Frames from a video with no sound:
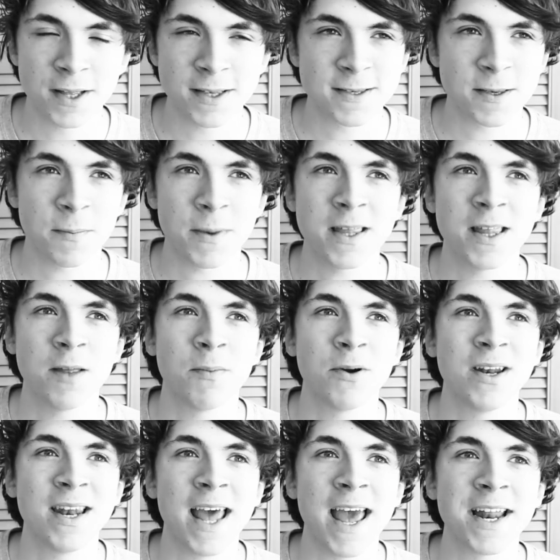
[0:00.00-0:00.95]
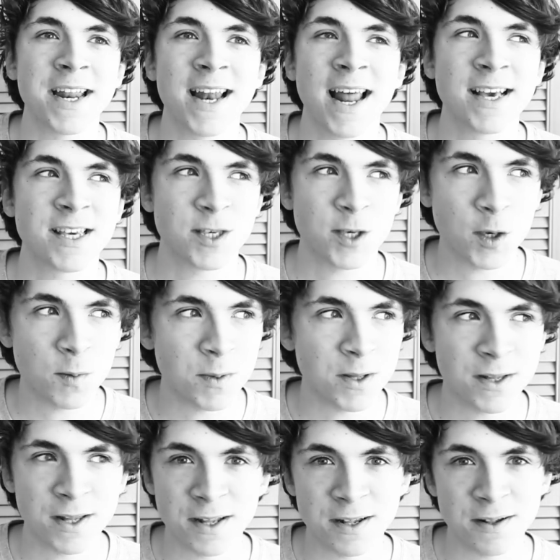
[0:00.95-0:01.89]
Doesn't mean that we're any less
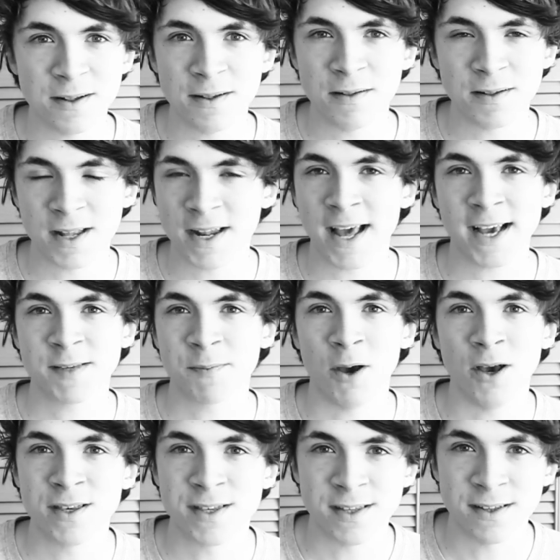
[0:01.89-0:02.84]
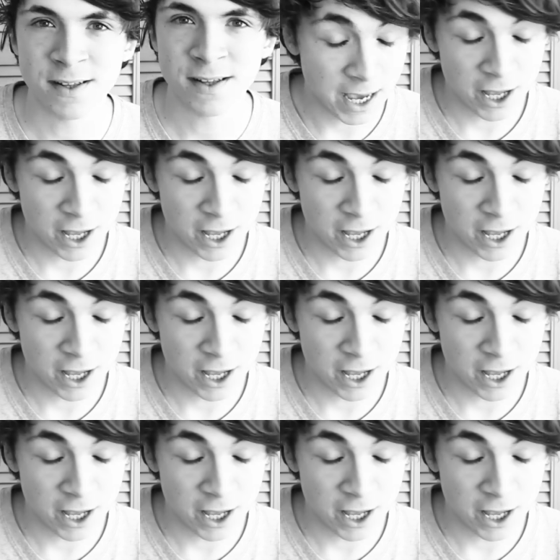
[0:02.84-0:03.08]
human than the next person.